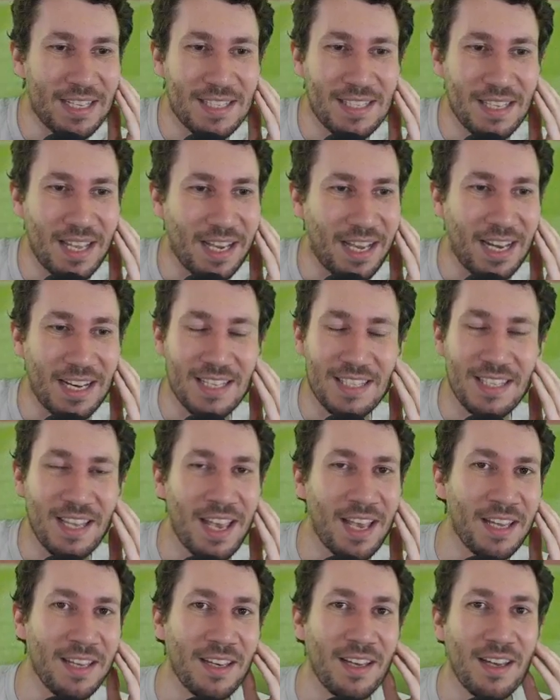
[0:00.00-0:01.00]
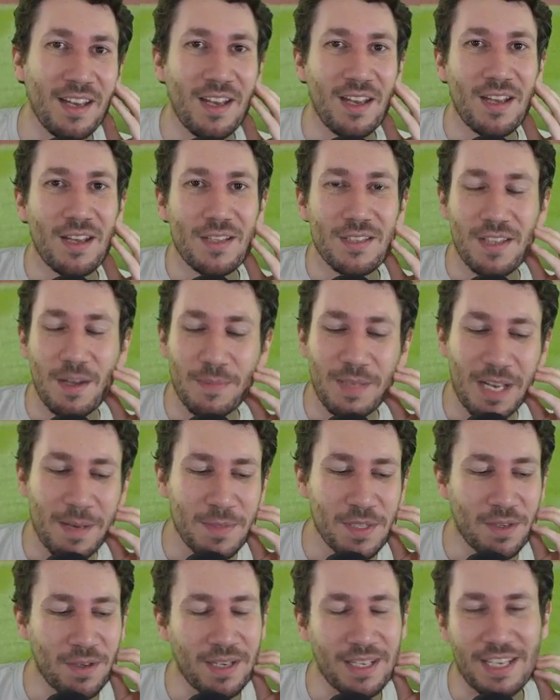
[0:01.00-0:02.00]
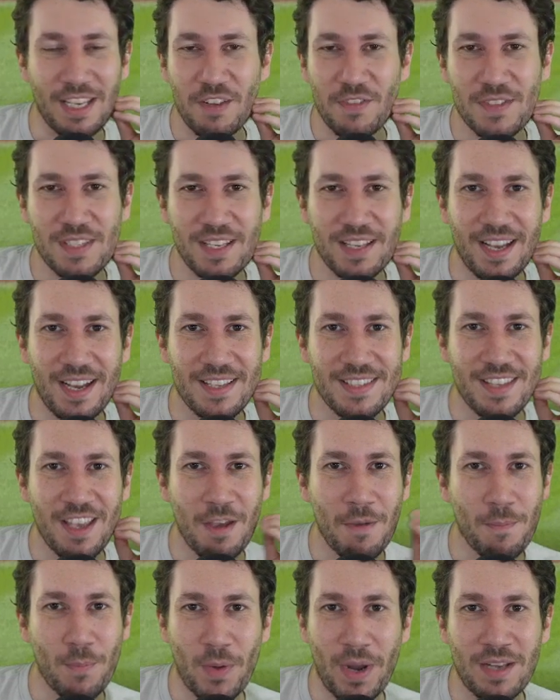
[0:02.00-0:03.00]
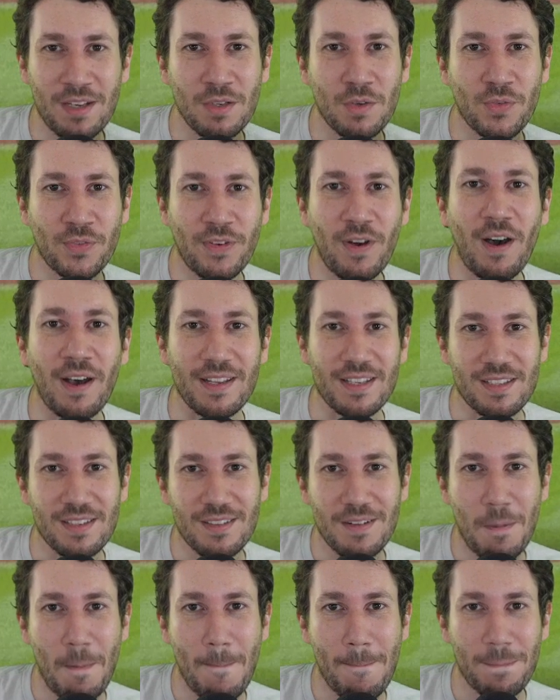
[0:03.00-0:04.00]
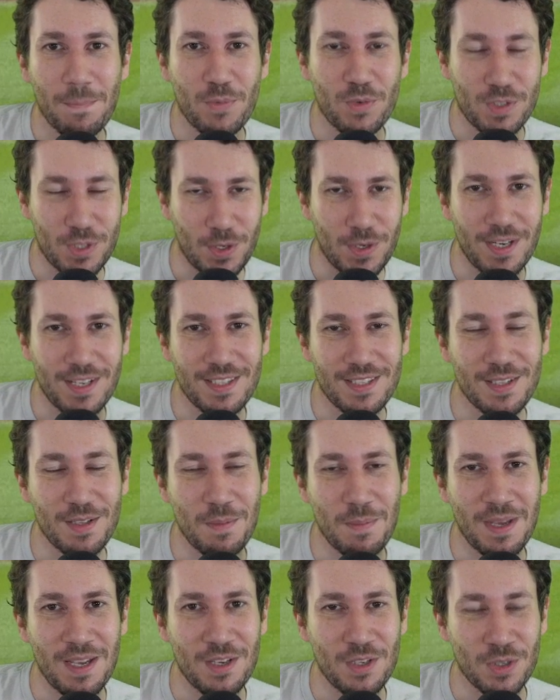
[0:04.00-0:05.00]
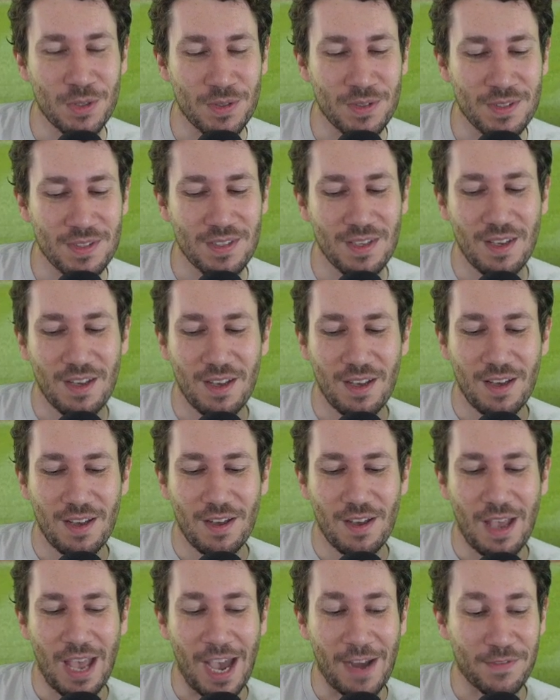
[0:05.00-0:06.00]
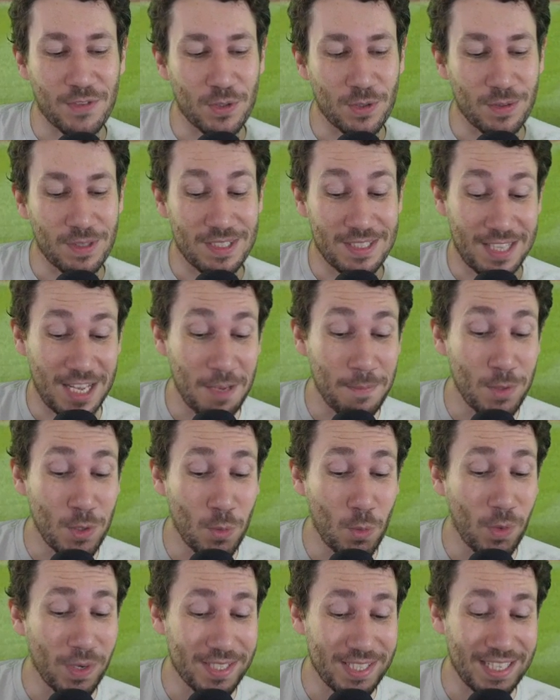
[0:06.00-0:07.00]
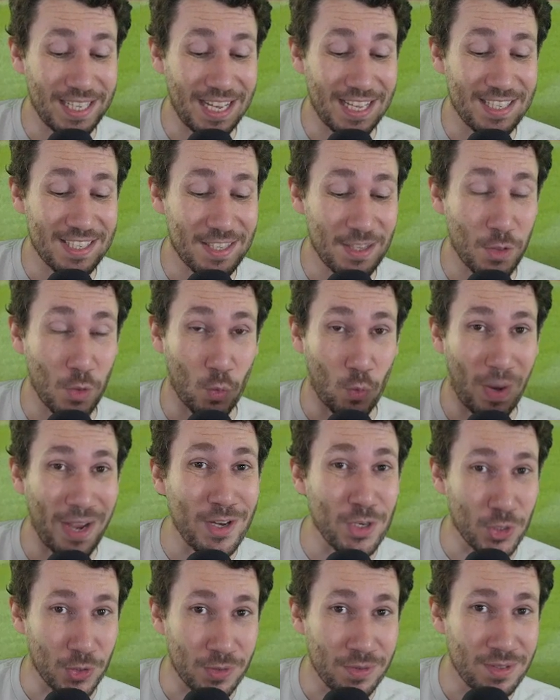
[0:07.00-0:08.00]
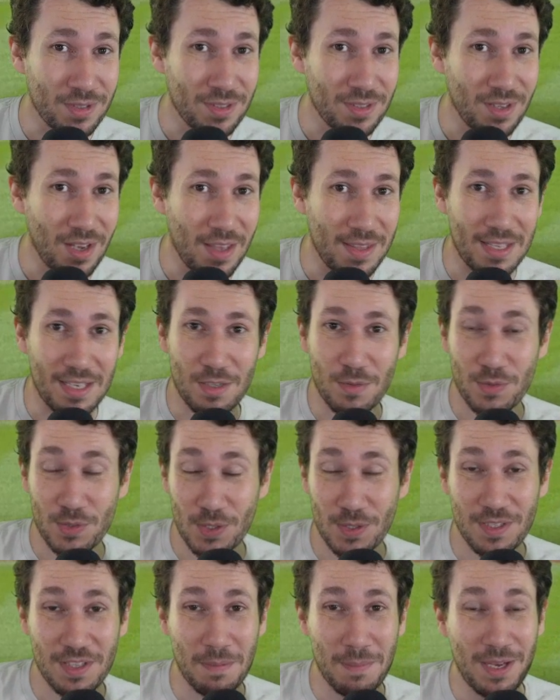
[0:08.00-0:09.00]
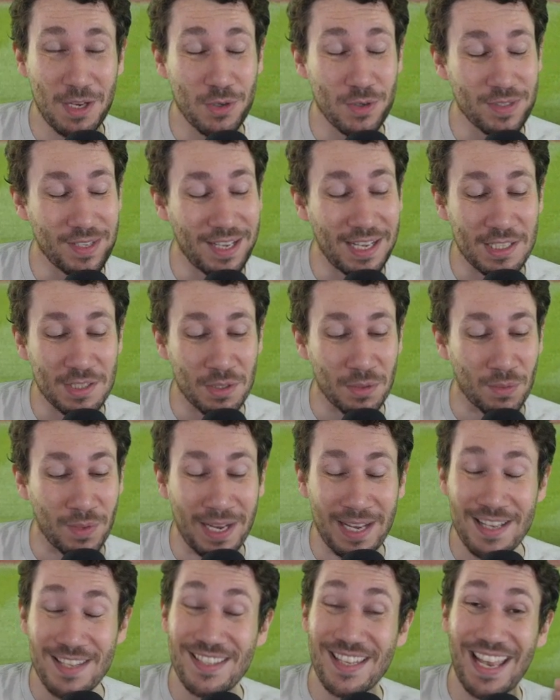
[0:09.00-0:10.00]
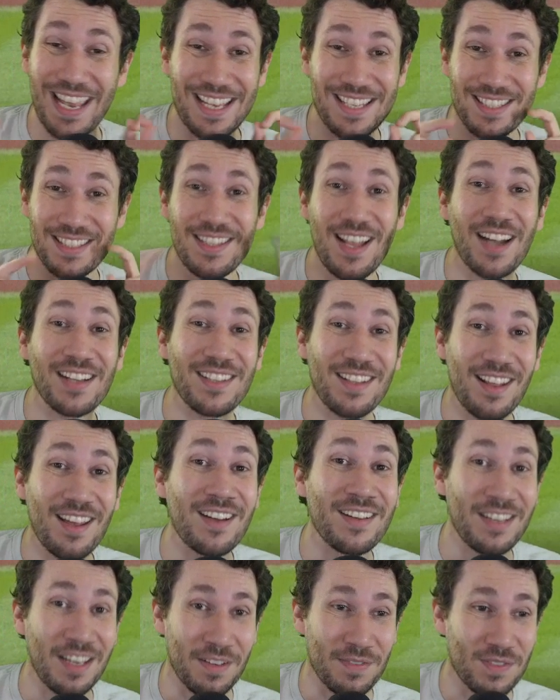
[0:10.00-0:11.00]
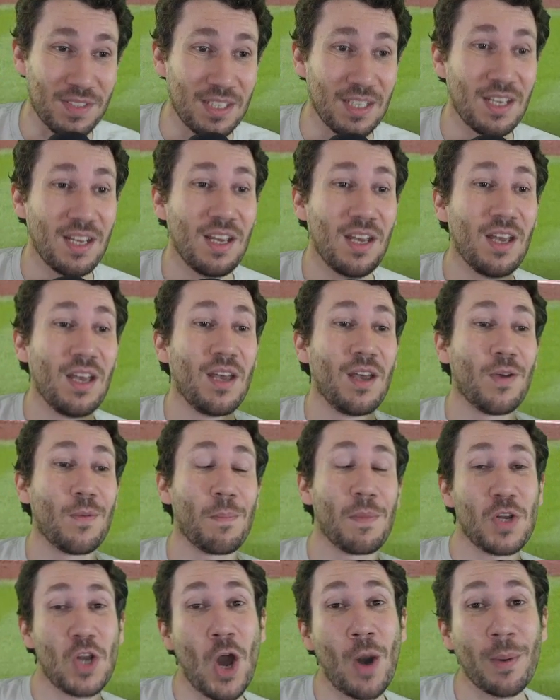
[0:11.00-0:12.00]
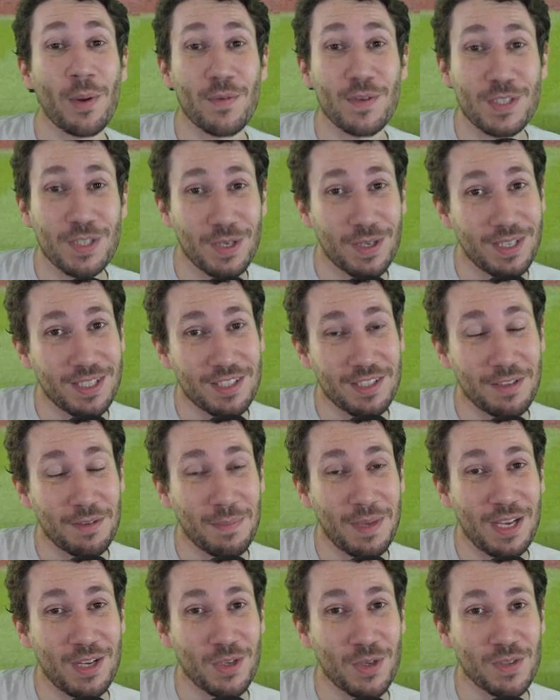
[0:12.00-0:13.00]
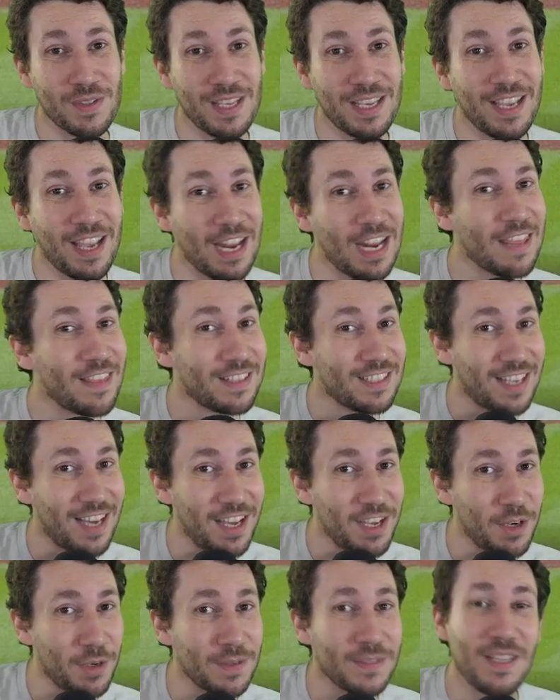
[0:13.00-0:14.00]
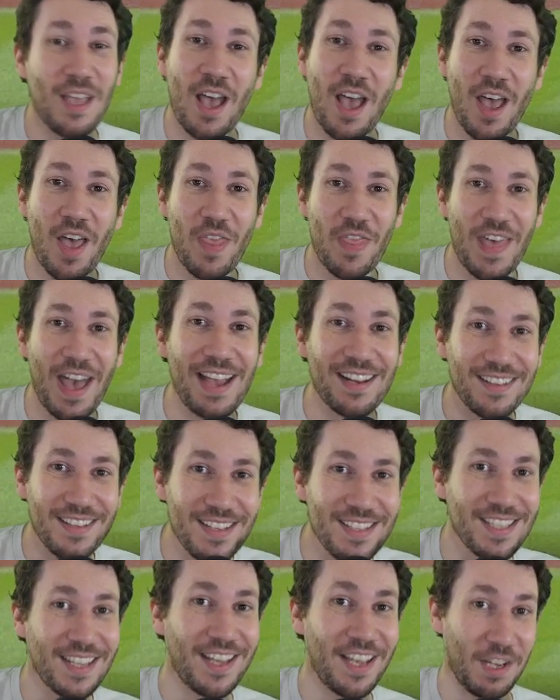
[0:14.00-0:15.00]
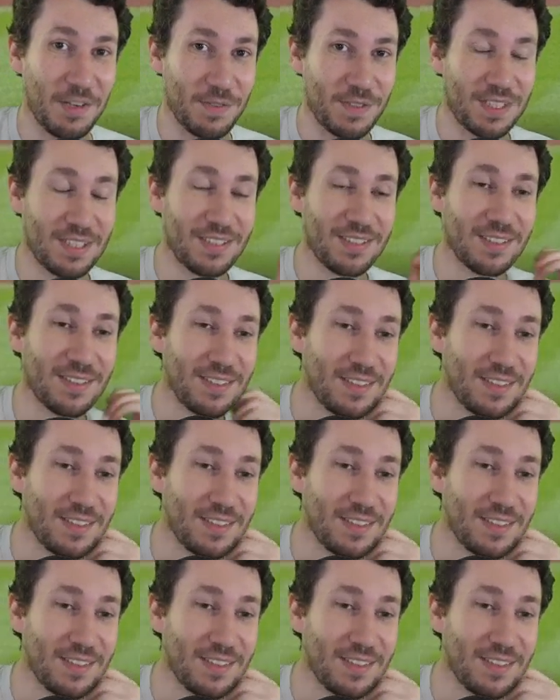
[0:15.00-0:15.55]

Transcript: say, sometimes there are gifts that guys get. Brandon Pfaadt returning to the majors after his debut was against the Rangers, and then he returned to the majors against the Rays, is not a gift. Manoah returning to the majors and getting the Tigers, that is a gift.